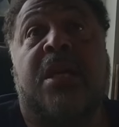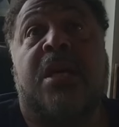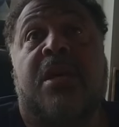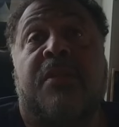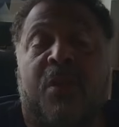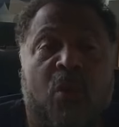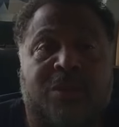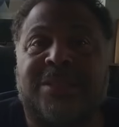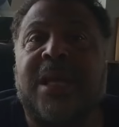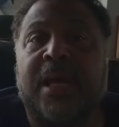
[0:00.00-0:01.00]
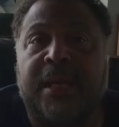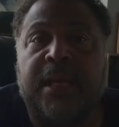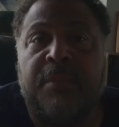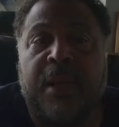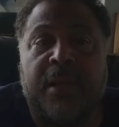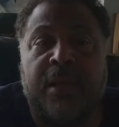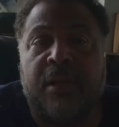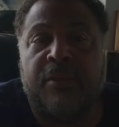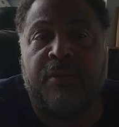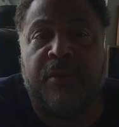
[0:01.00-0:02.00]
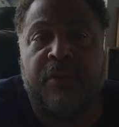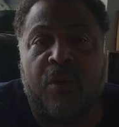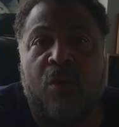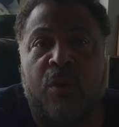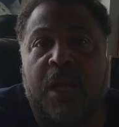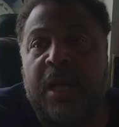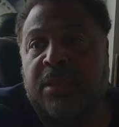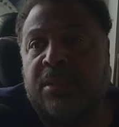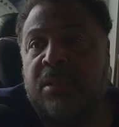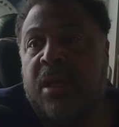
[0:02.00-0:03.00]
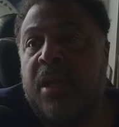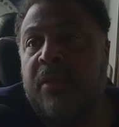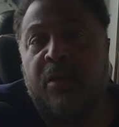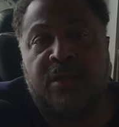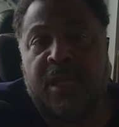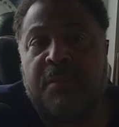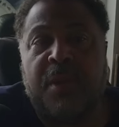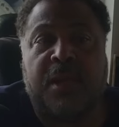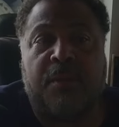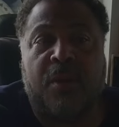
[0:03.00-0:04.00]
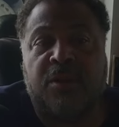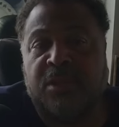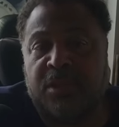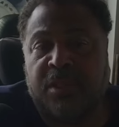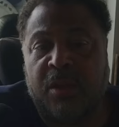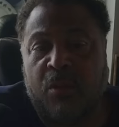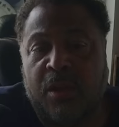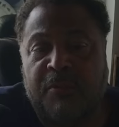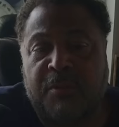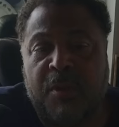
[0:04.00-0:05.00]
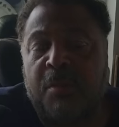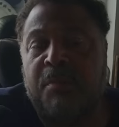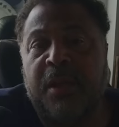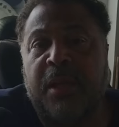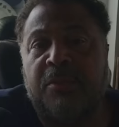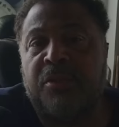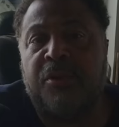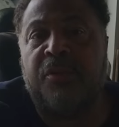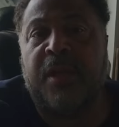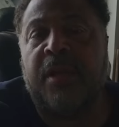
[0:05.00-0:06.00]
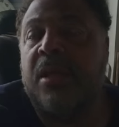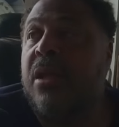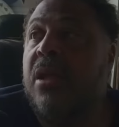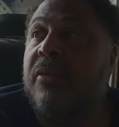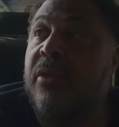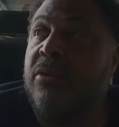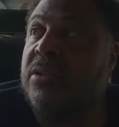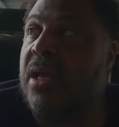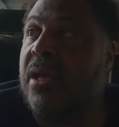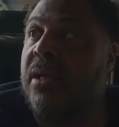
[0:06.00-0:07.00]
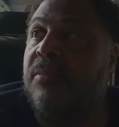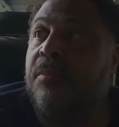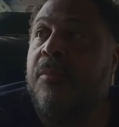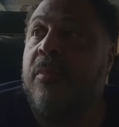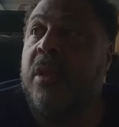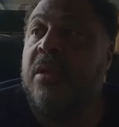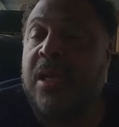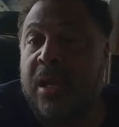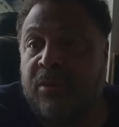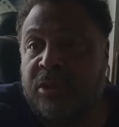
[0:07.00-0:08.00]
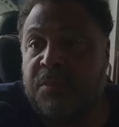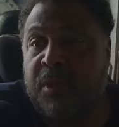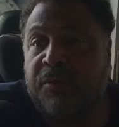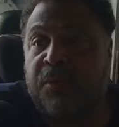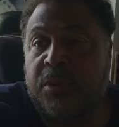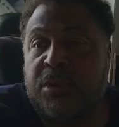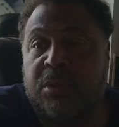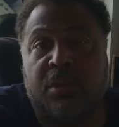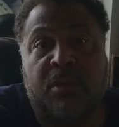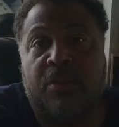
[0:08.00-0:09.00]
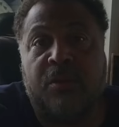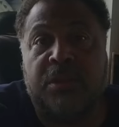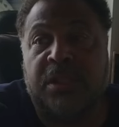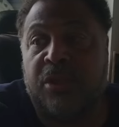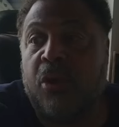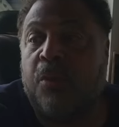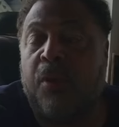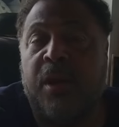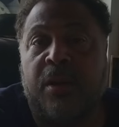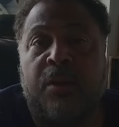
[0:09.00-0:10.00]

they won't sign anybody other than their own guys. They'll sign Micah Parsons and they won't have a problem being able to do that. They'll sign Tyler Smith, which, you know, is a no brainer.